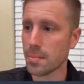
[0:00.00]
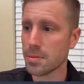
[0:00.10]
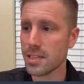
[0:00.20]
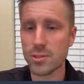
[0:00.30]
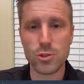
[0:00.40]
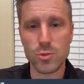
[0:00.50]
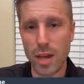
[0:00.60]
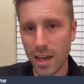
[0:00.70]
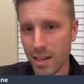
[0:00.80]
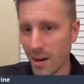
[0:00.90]
Please do
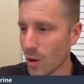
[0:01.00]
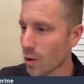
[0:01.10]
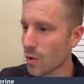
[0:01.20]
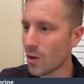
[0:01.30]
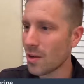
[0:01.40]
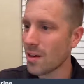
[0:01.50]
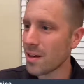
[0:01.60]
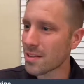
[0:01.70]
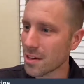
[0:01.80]
not call the